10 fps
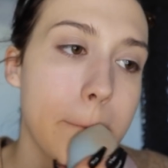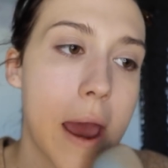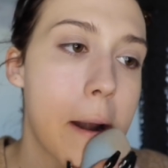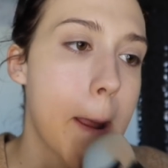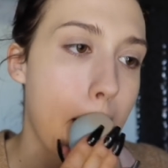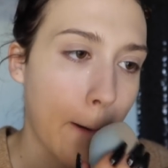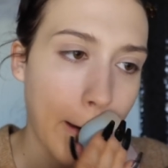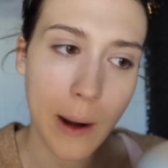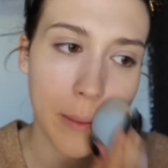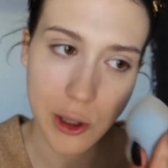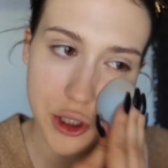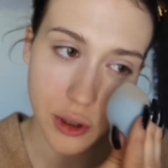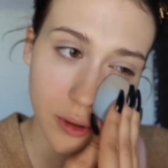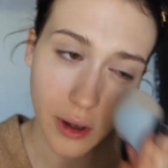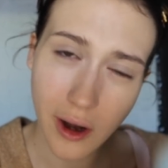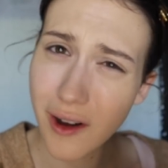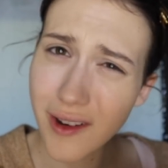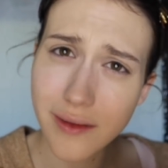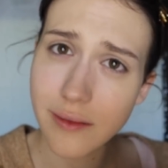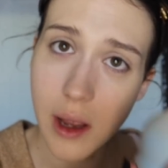I don't know, commercial
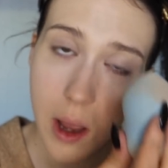art.